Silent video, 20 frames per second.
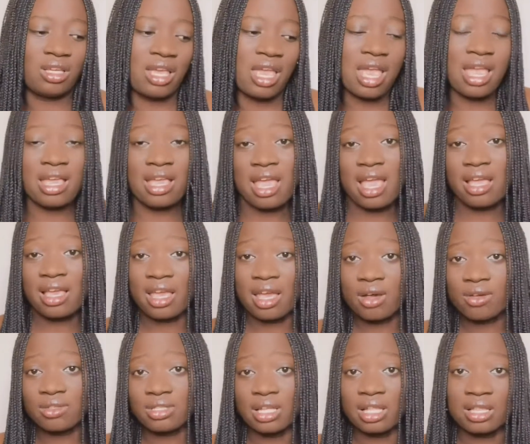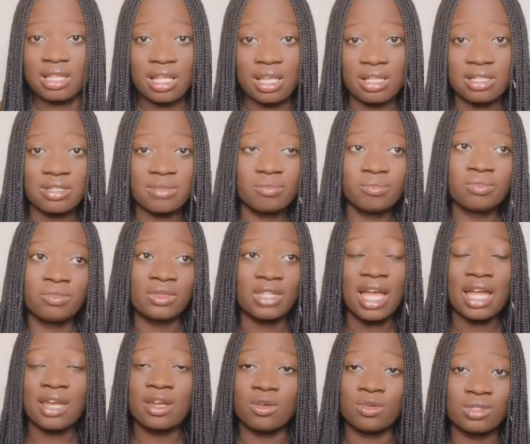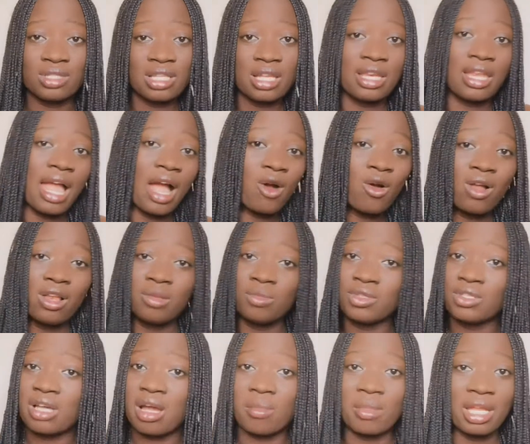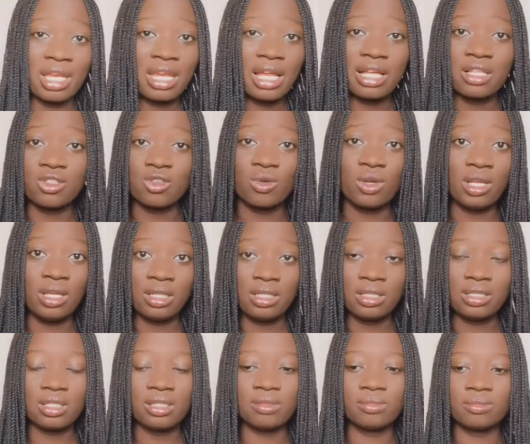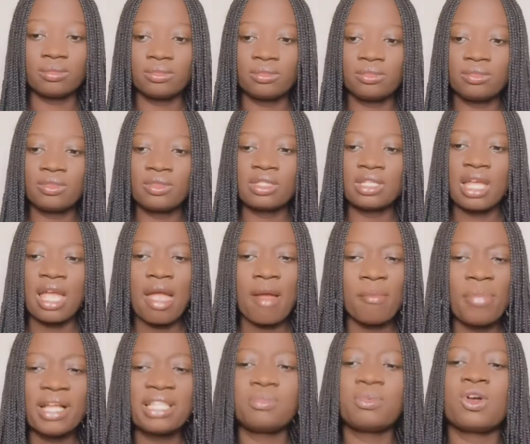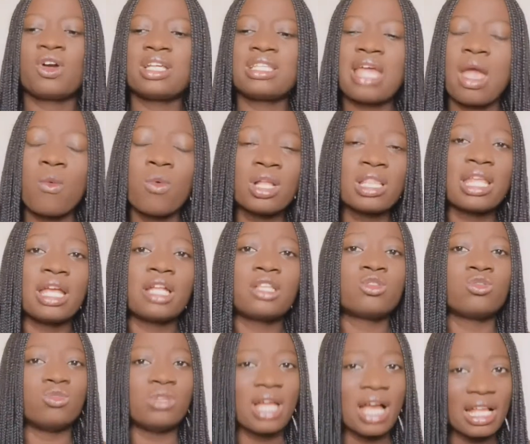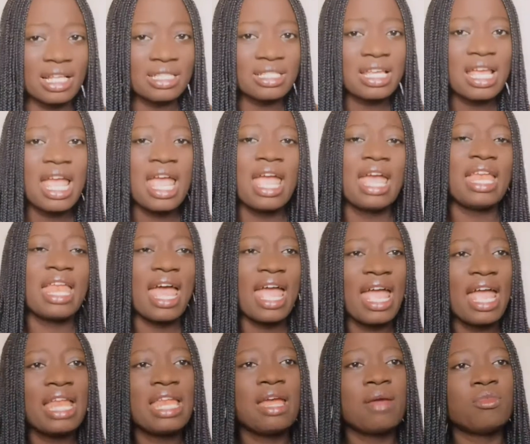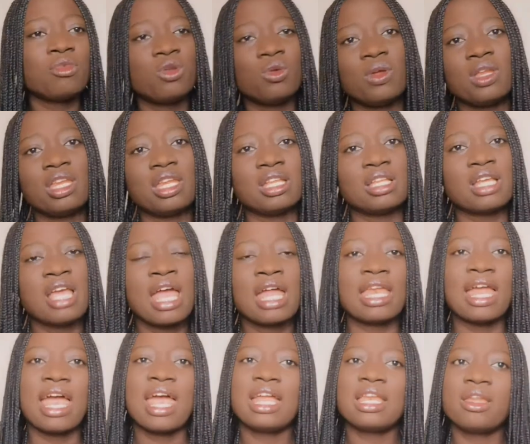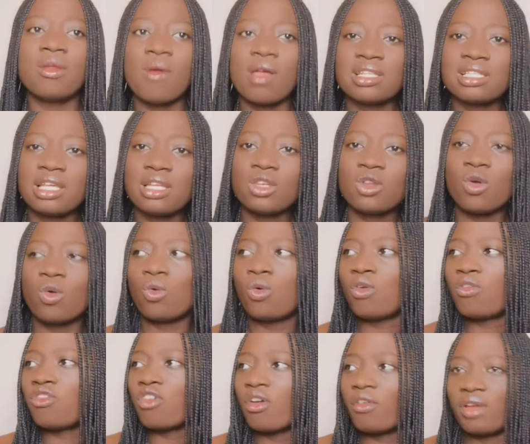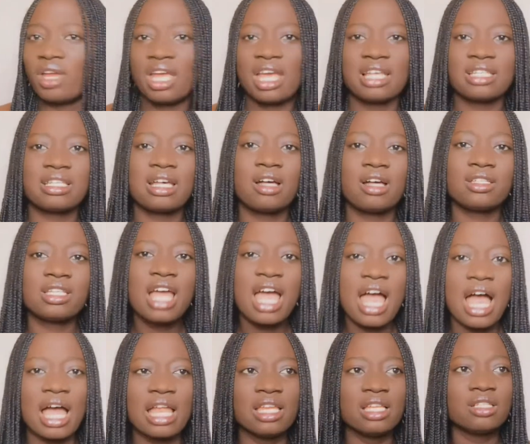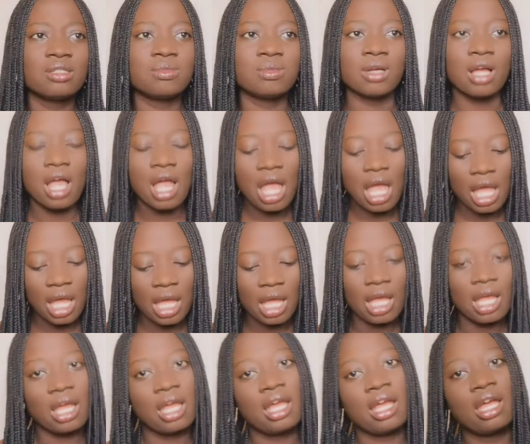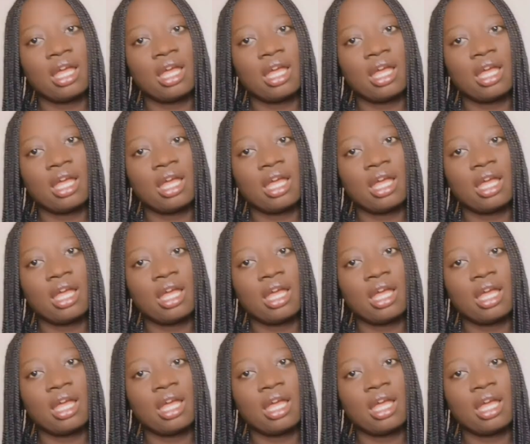gang girls and things that they will say they are calling me to come and dance or anything. But because I wanted to dance, and I heard them doing it, and I heard they were saying they will go for rehearsals at this point. Hey,